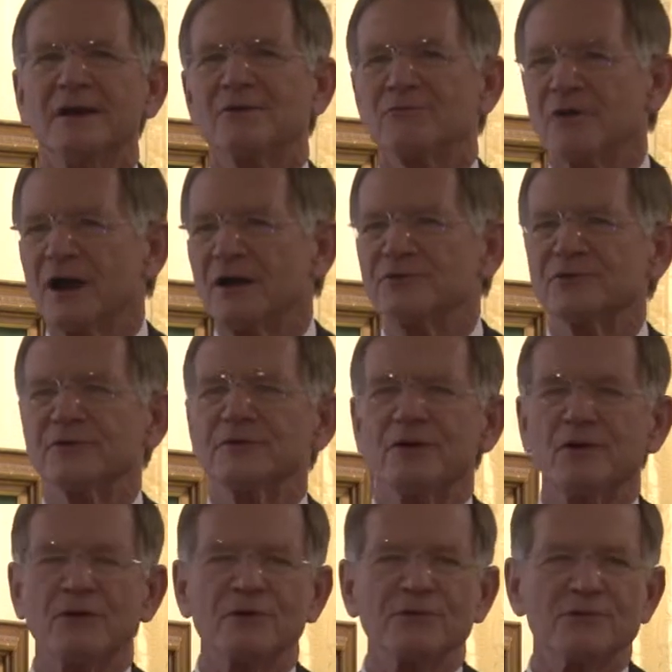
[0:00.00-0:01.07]
Roger, and
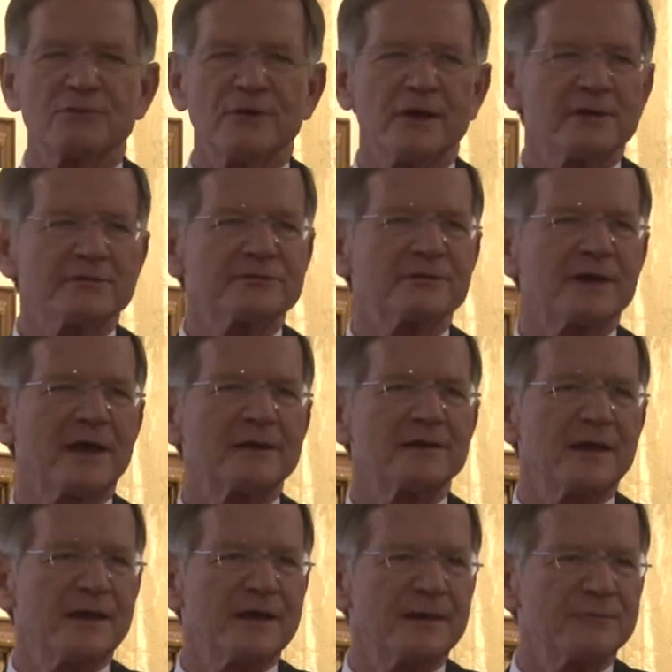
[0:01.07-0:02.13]
all the rest at
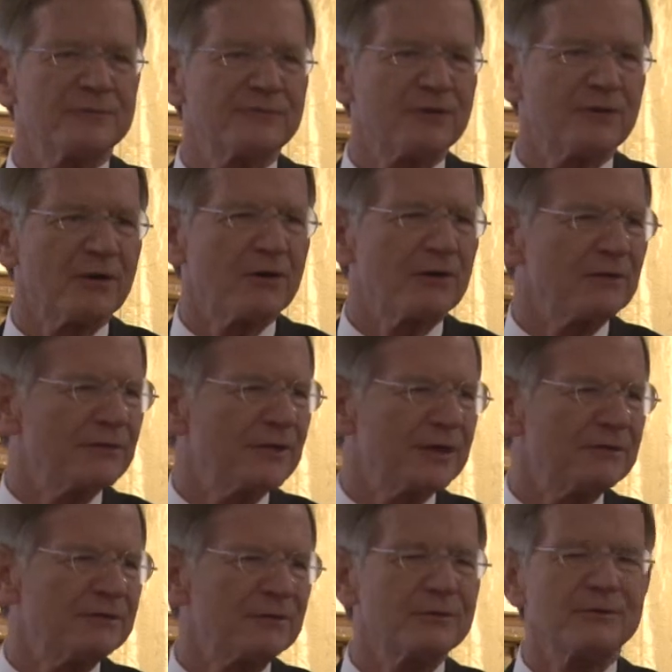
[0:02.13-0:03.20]
AIM for all
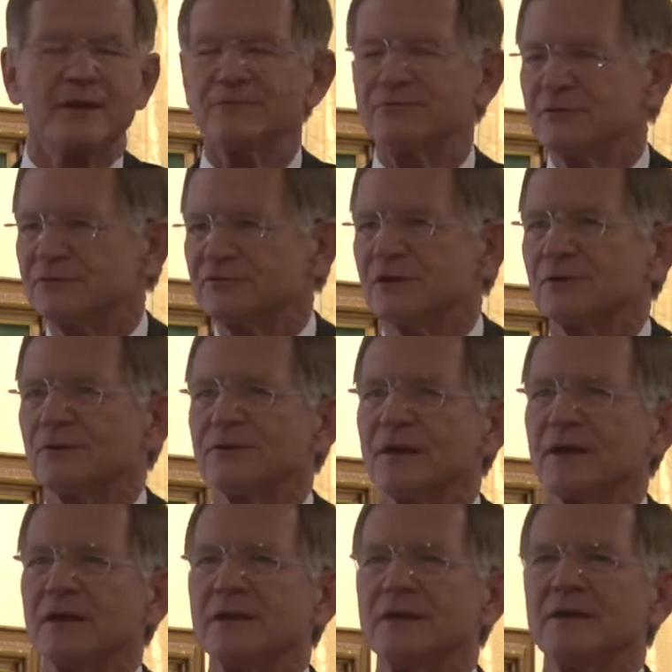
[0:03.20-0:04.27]
they do every single
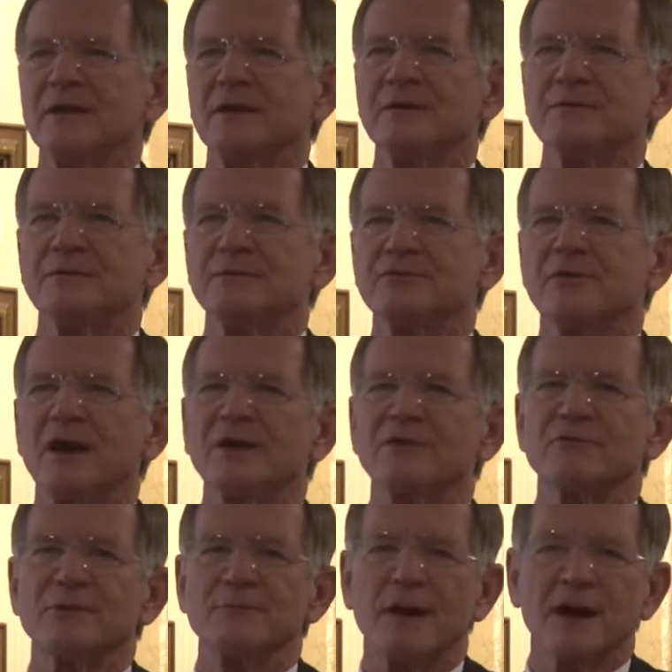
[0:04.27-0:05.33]
day to try
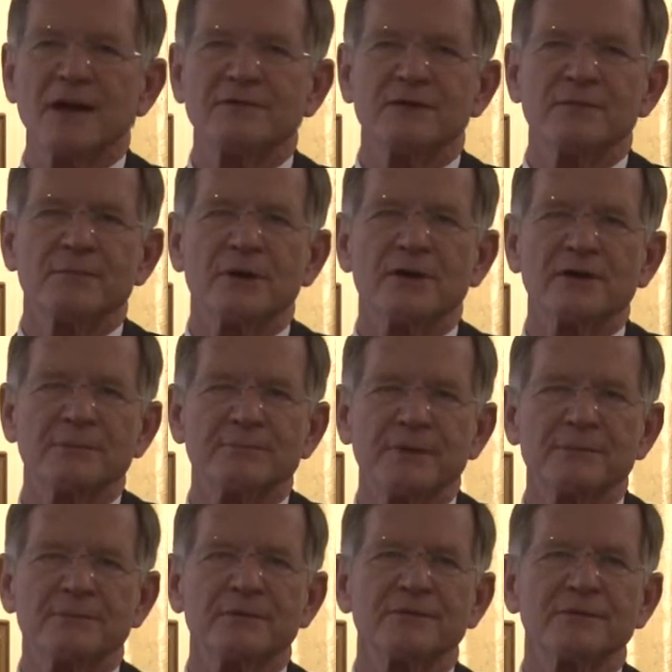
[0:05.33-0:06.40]
to remind the American
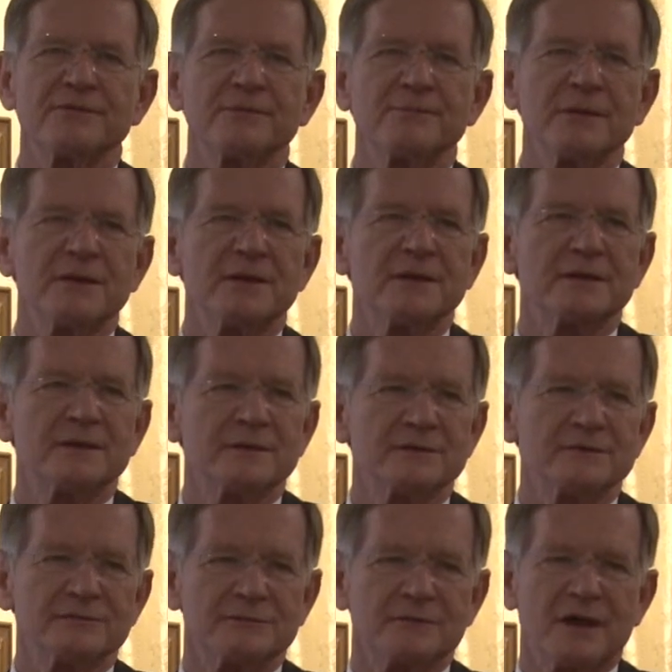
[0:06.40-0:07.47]
people that the media
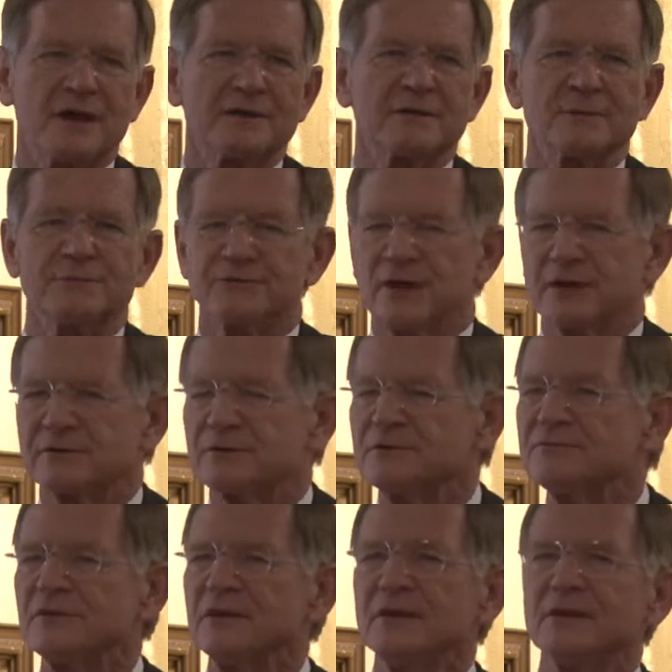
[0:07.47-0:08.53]
is not
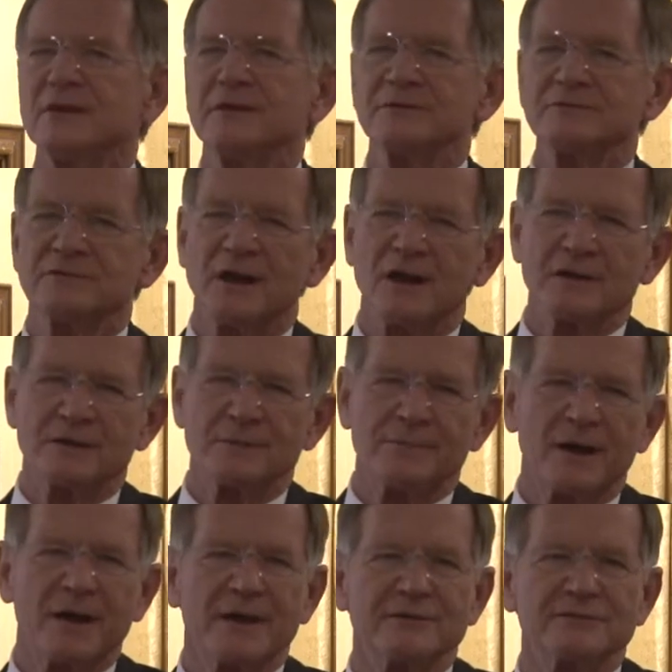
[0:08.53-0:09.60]
objective, is not
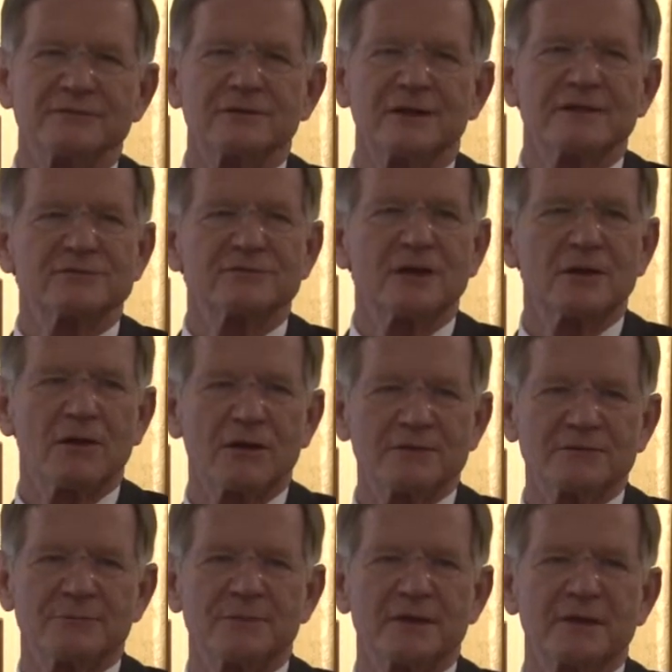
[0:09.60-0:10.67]
biased as they
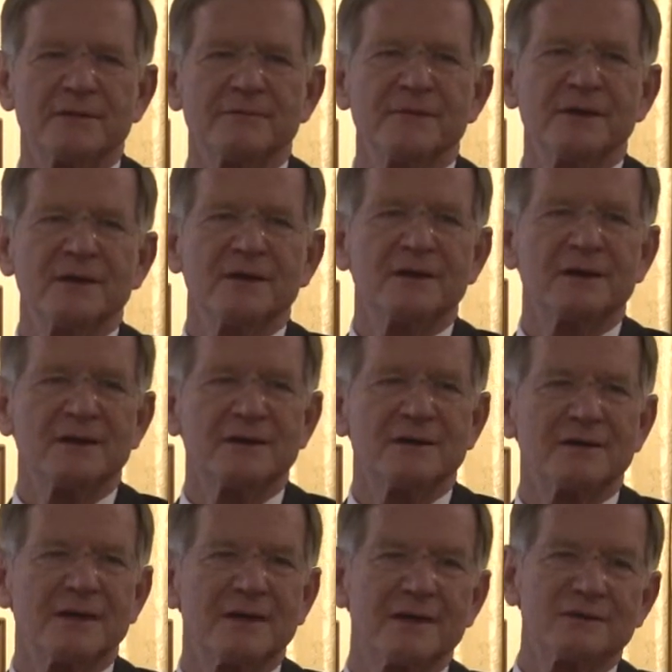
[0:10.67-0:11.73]
ought to be.
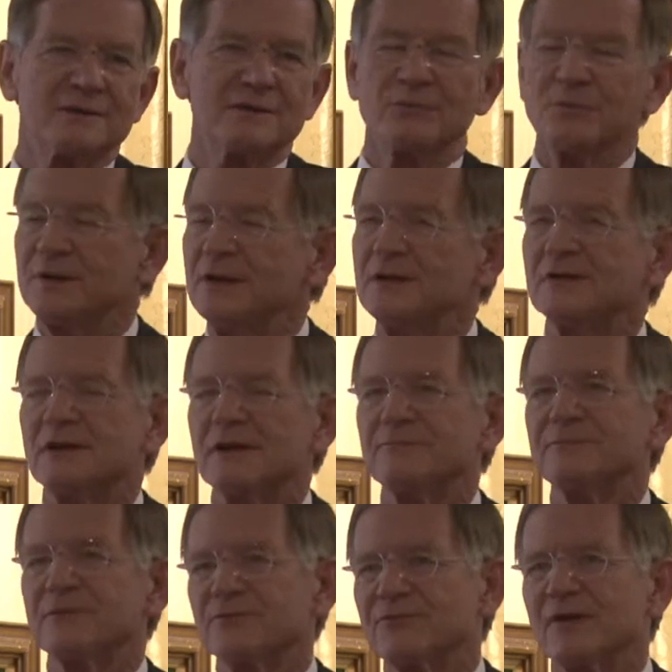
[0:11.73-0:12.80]
And we need to,
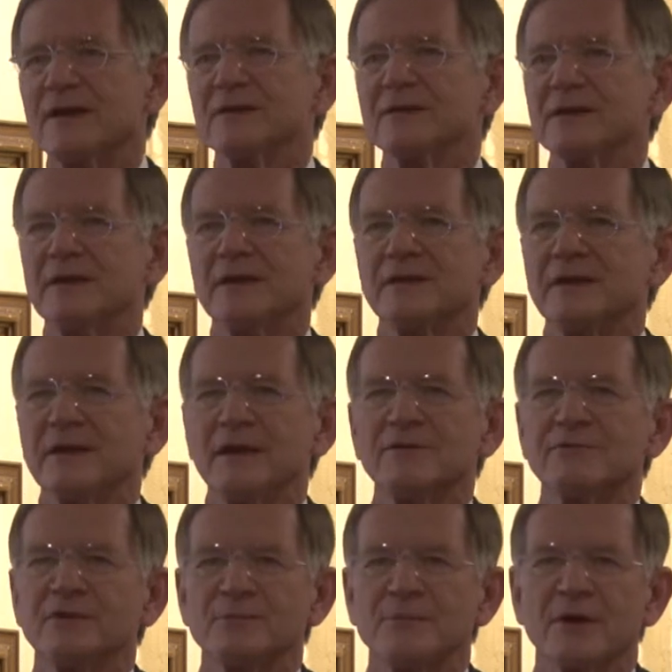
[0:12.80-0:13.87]
frankly,
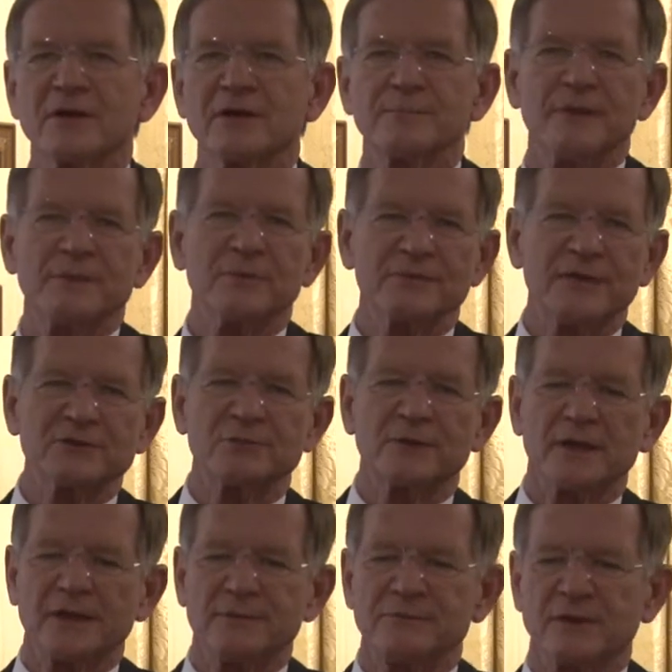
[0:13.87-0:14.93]
engage the American people, and that's
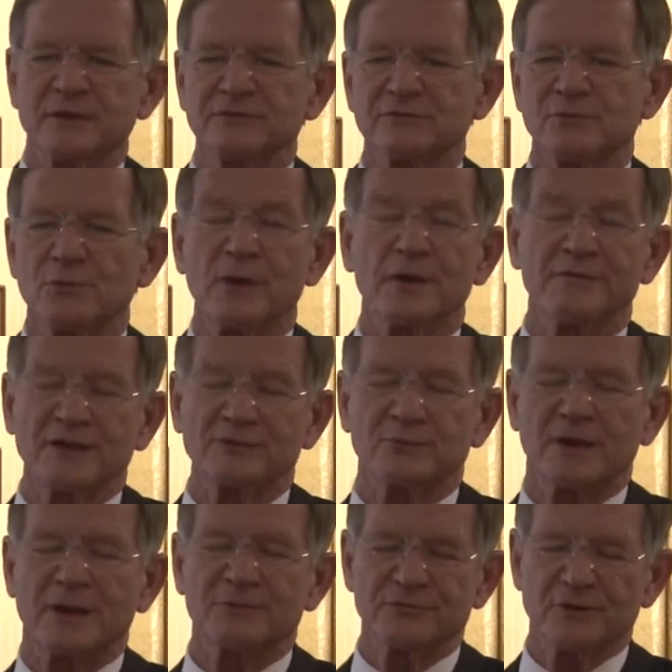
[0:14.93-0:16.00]
what AIM does so well, and that's
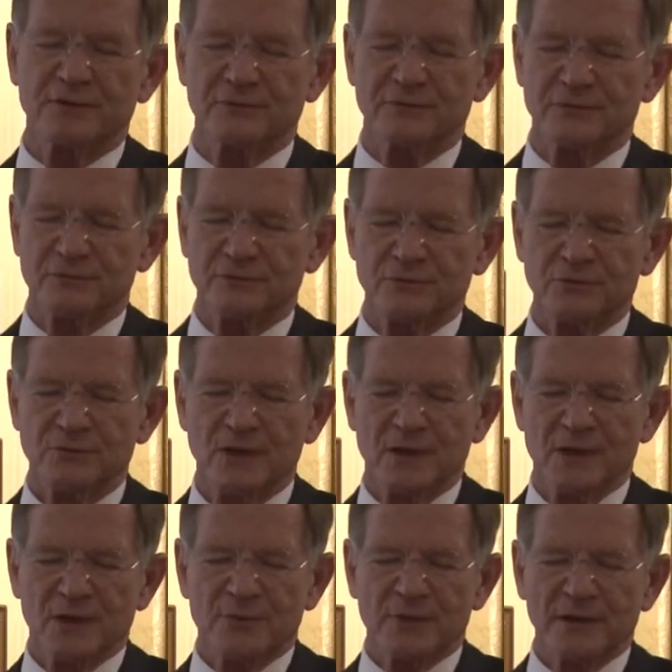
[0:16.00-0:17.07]
what I'm trying to do too.
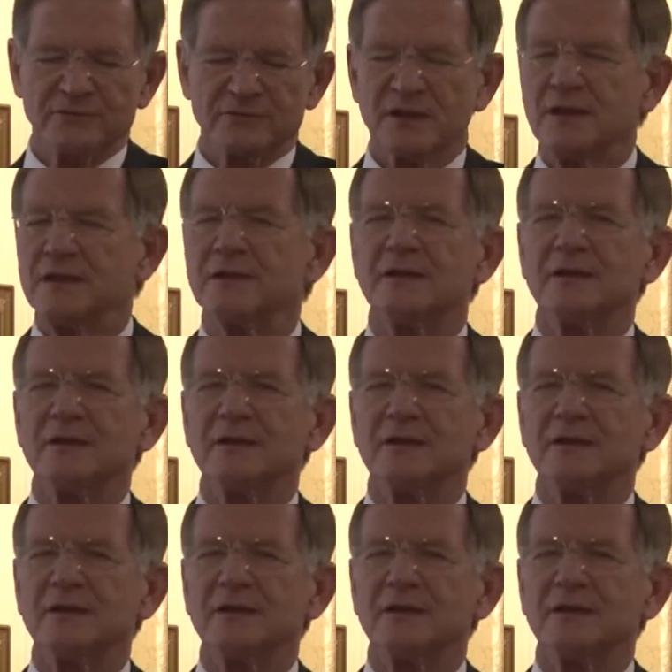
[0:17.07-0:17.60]
When I say